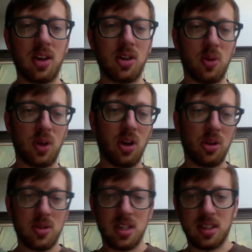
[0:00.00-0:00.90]
You're doing all
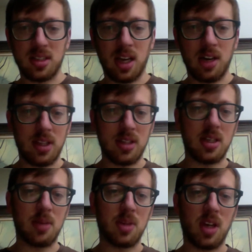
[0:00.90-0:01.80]
those things kind of at the
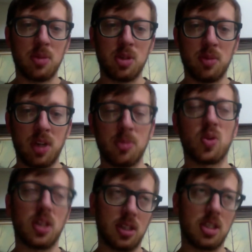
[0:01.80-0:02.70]
same time, sometimes
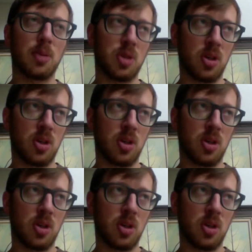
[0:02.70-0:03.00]
with the exception